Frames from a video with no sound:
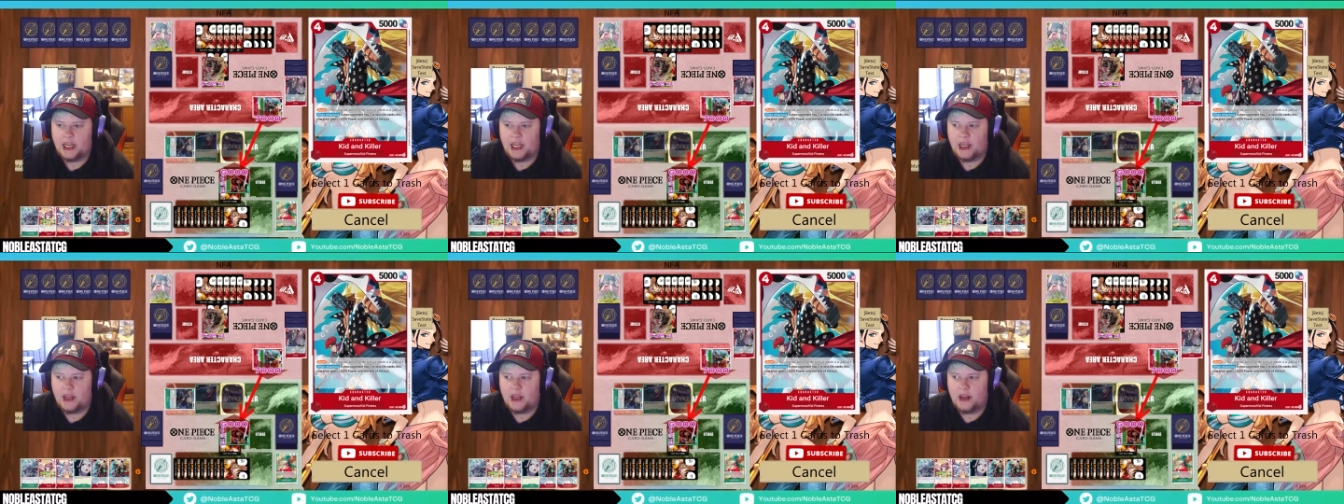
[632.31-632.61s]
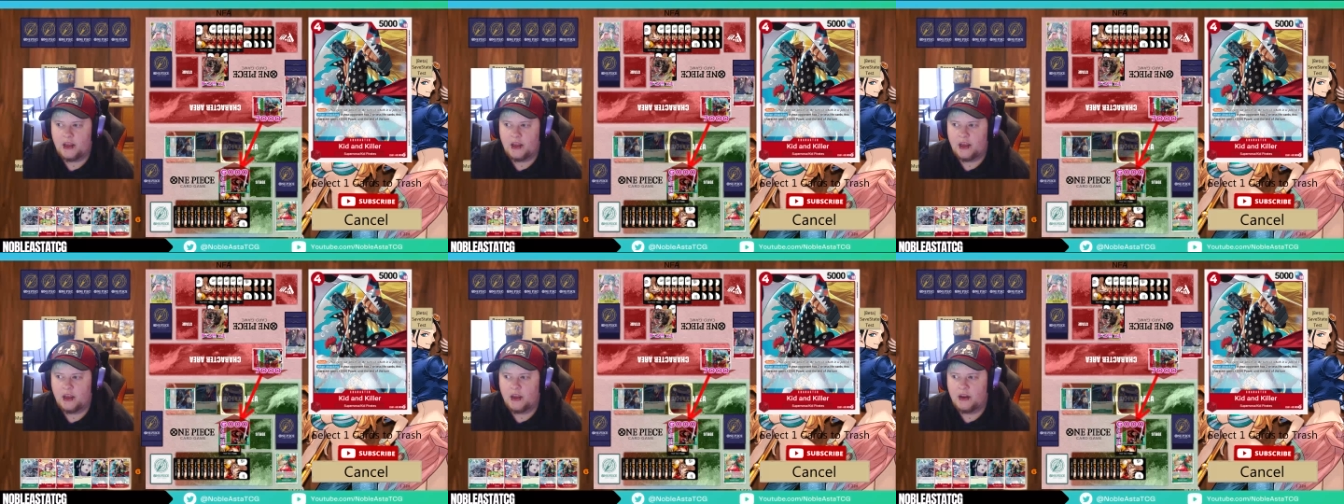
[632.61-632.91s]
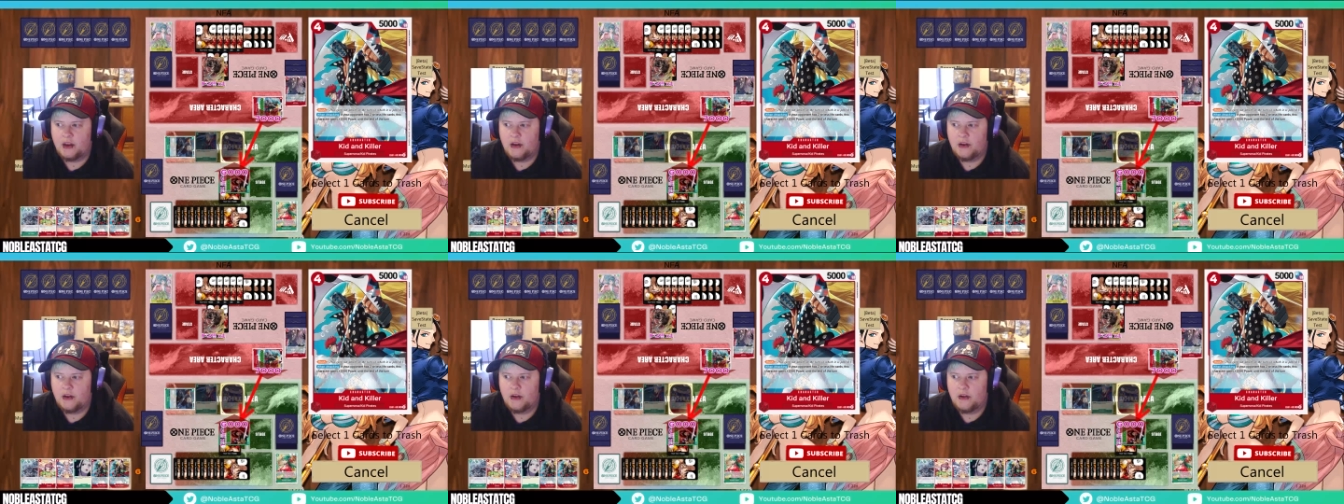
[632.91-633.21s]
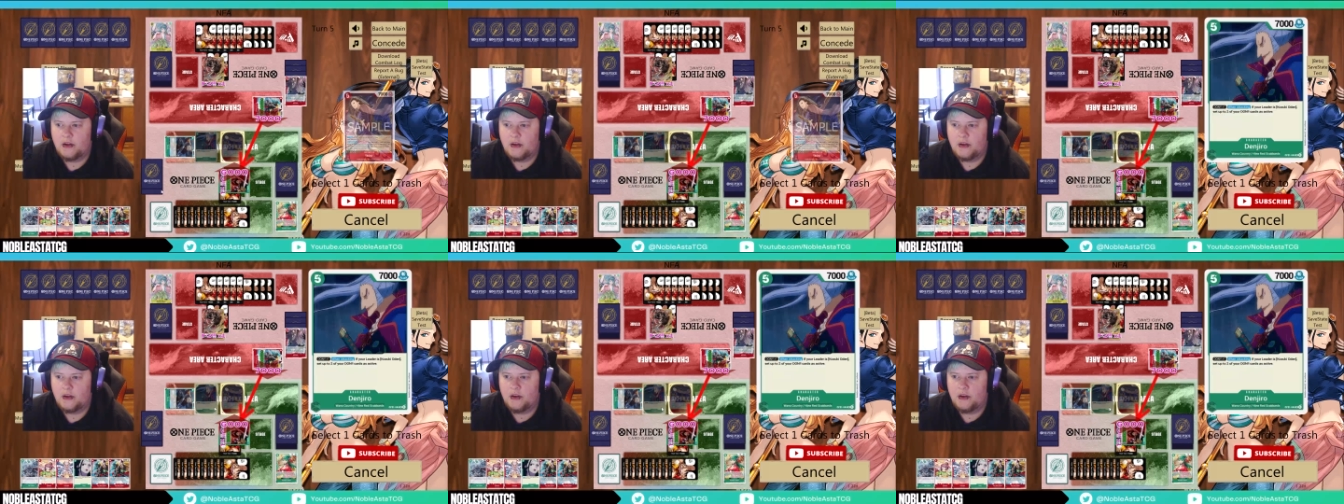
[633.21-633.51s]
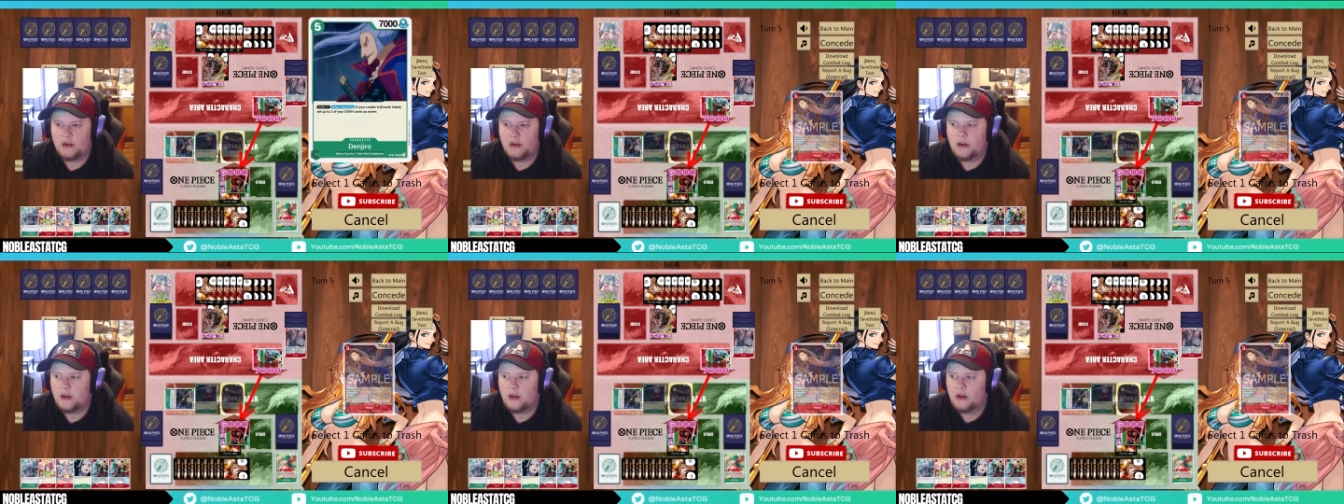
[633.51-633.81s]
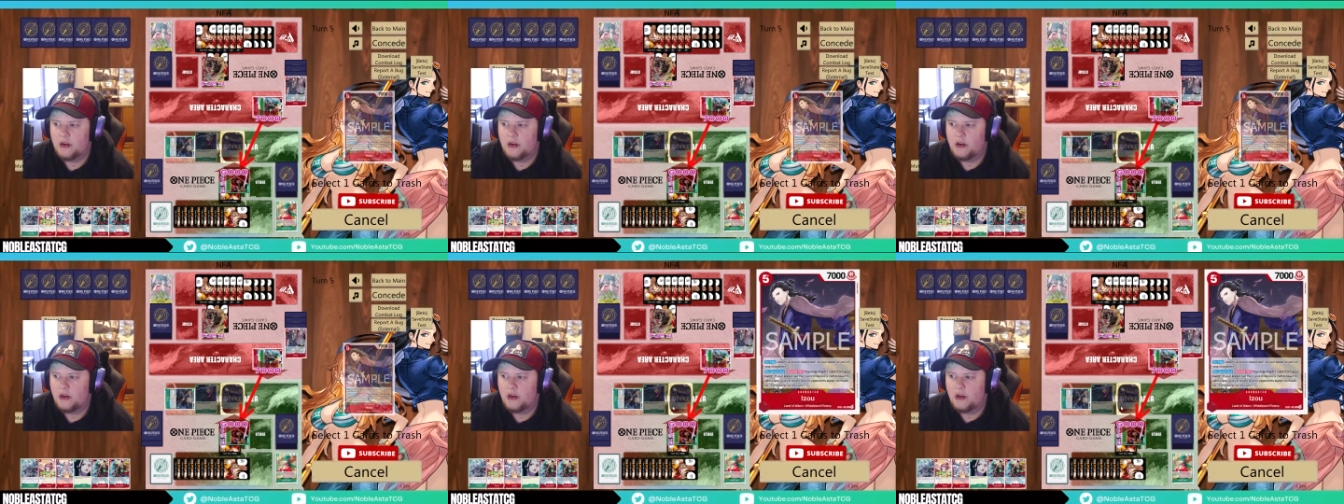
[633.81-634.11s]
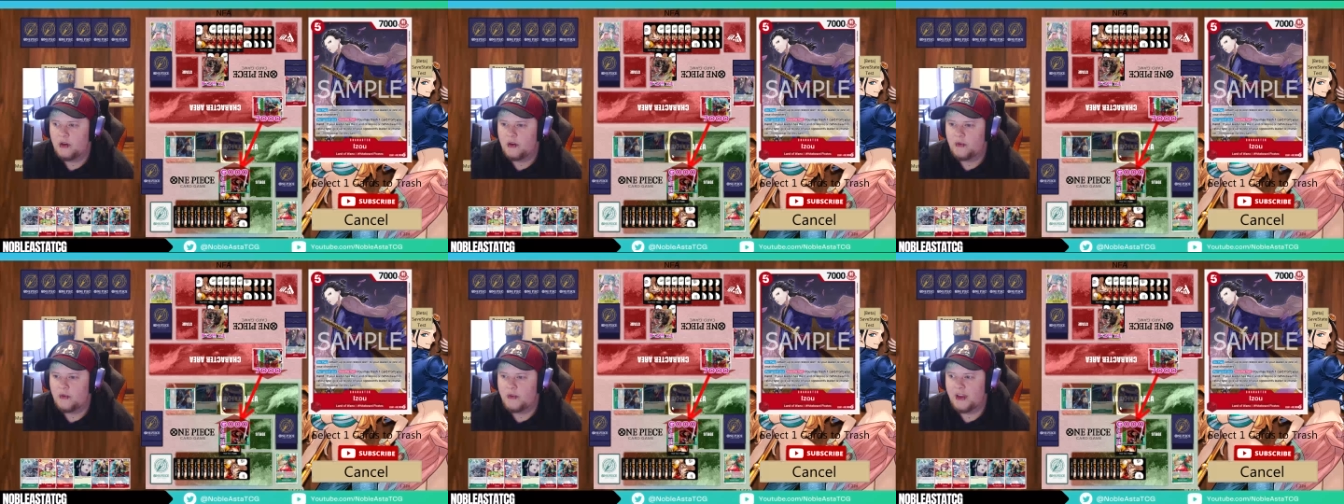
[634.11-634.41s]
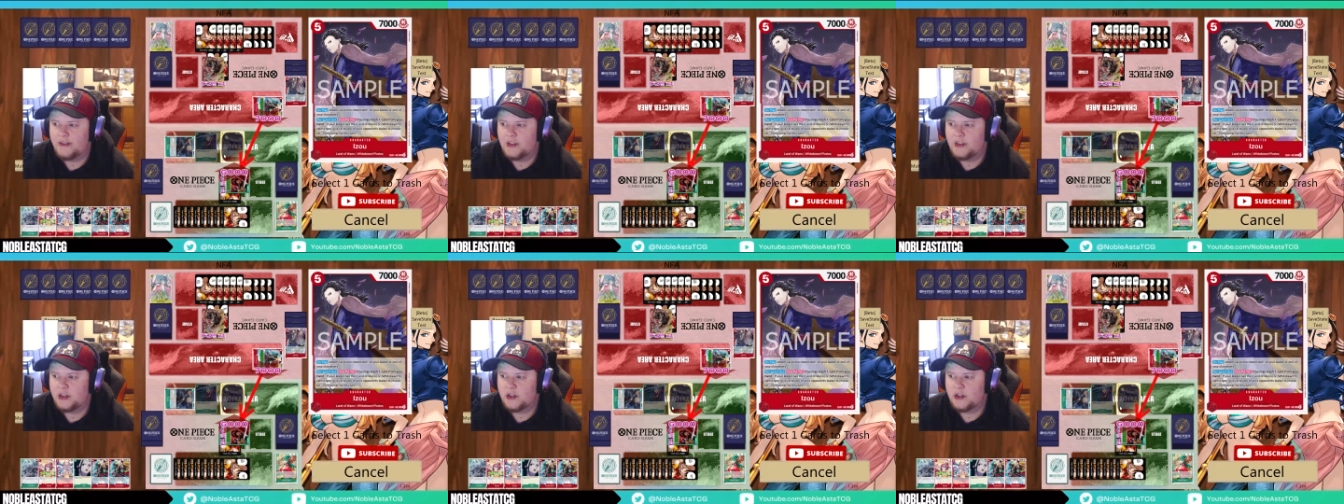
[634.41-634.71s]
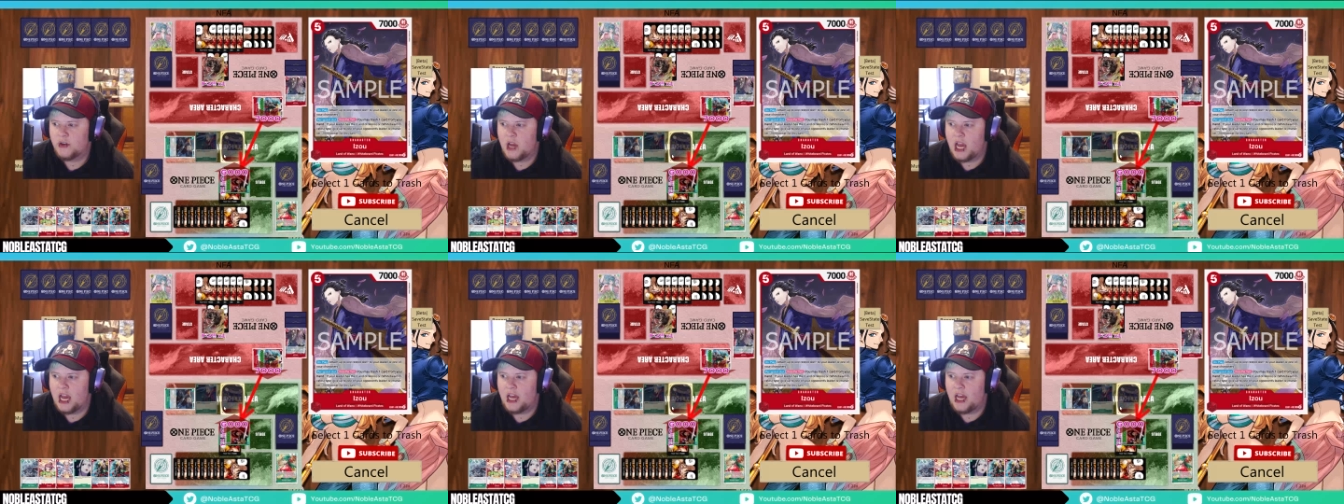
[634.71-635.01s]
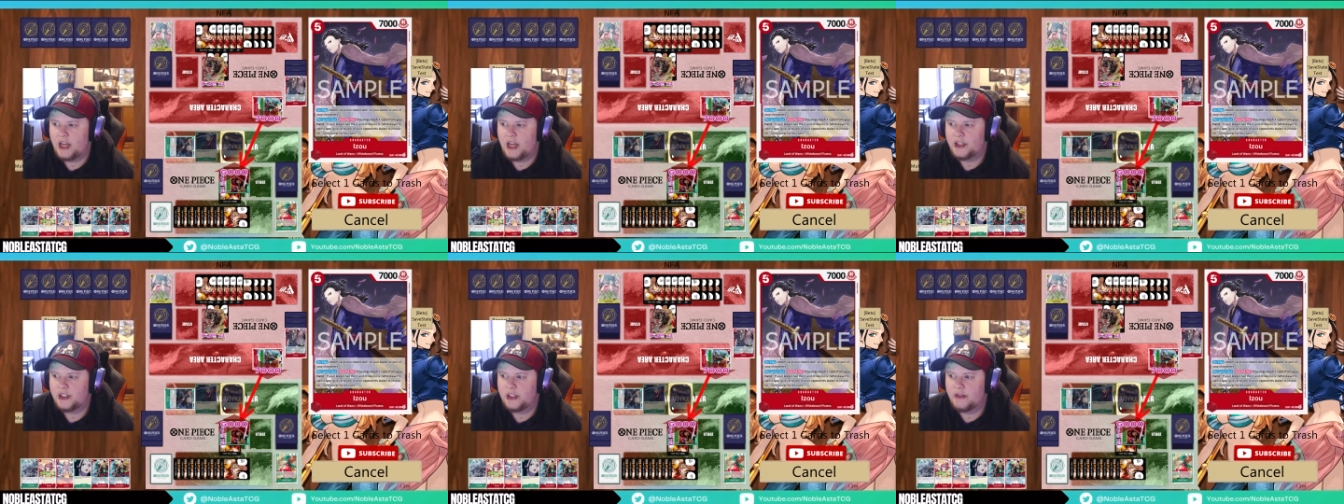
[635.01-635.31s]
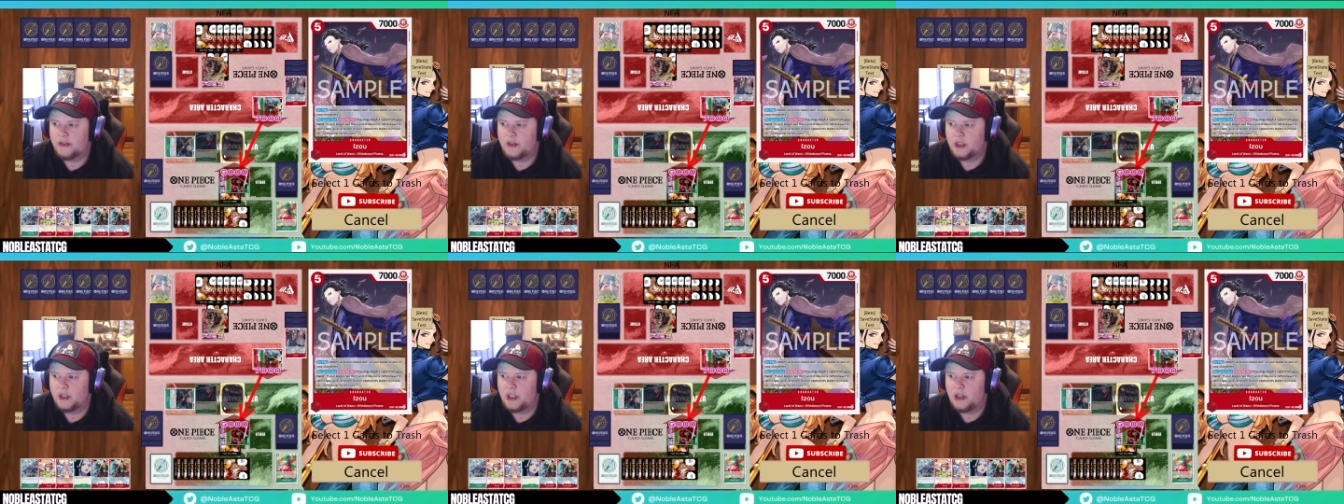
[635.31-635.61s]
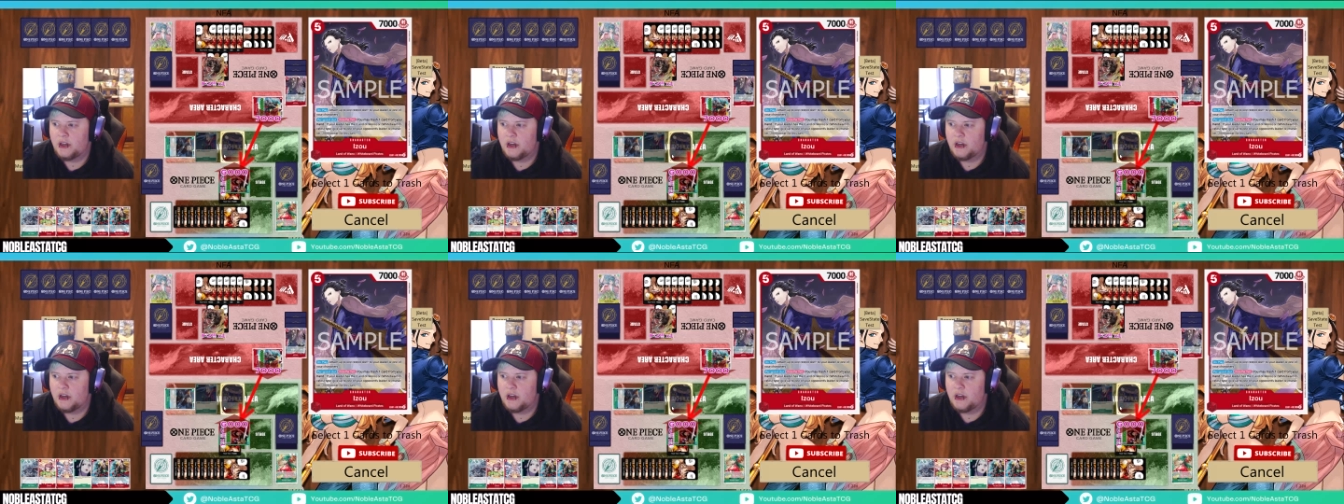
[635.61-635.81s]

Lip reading: and we have to trash if you later